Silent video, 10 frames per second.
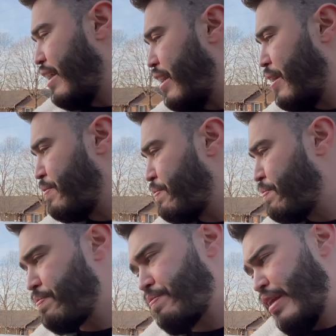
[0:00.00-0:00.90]
um,
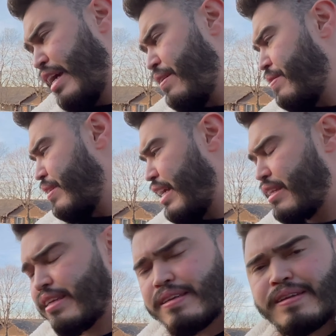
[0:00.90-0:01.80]
yeah,
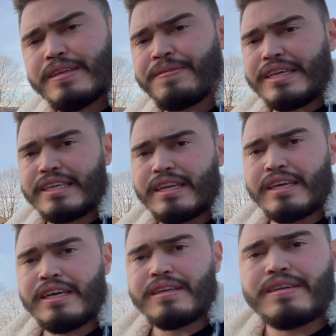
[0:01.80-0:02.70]
that's, that's basically it.